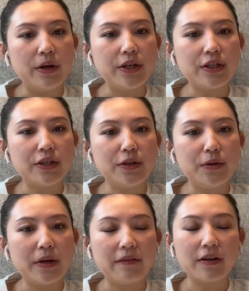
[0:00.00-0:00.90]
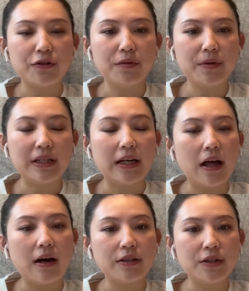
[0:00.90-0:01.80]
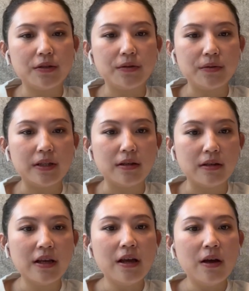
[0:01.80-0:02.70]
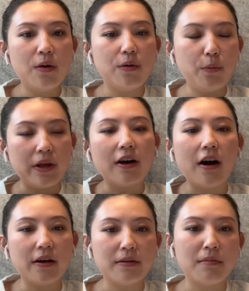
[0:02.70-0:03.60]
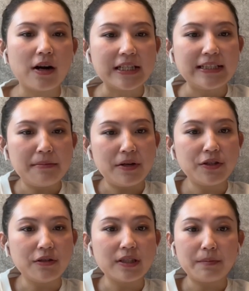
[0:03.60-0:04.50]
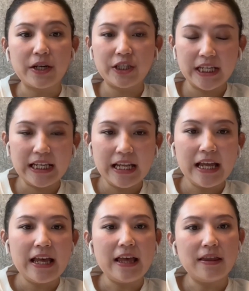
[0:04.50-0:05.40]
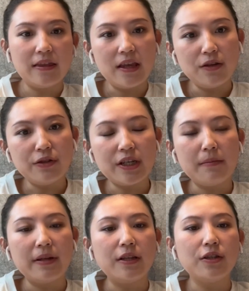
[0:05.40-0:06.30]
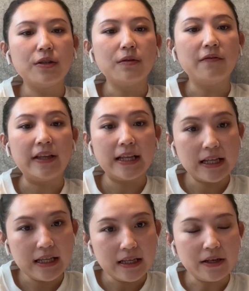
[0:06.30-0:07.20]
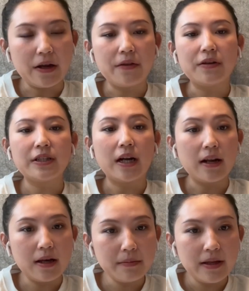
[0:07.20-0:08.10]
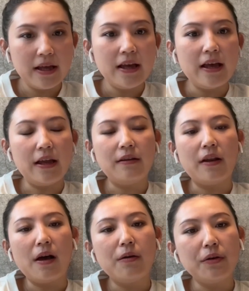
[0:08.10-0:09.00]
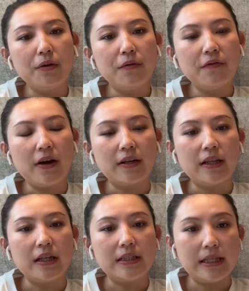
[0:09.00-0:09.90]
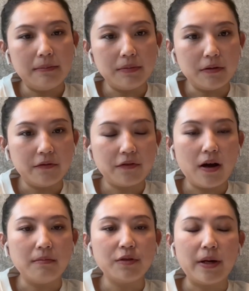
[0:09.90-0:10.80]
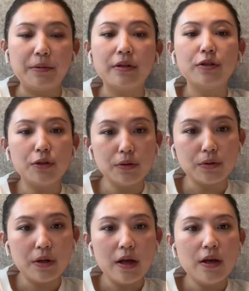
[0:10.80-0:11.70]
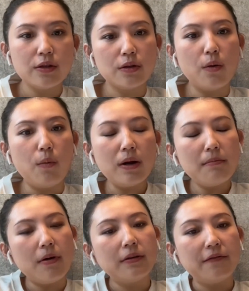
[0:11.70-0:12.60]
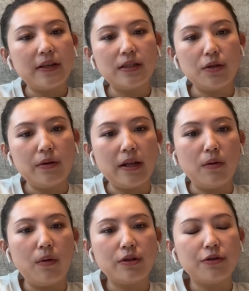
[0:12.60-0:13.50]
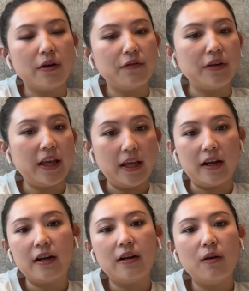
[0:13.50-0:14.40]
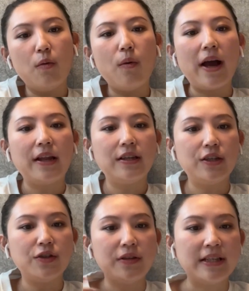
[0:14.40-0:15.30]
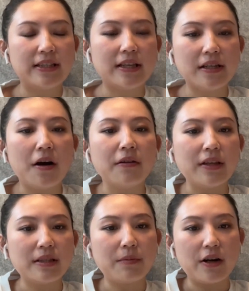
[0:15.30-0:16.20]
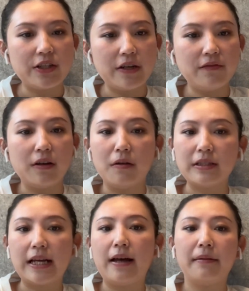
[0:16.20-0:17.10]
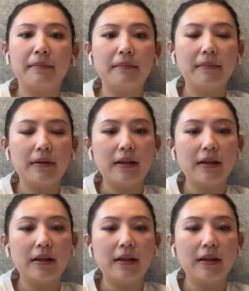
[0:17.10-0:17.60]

which you have contributed a lot to the we call the multi-dimensional spreadsheet. And then you jump into Vika, another startup, and now you founded the Tipo from 2022. So what motivates you and what drove you here? Why did you insist on this project for a long time?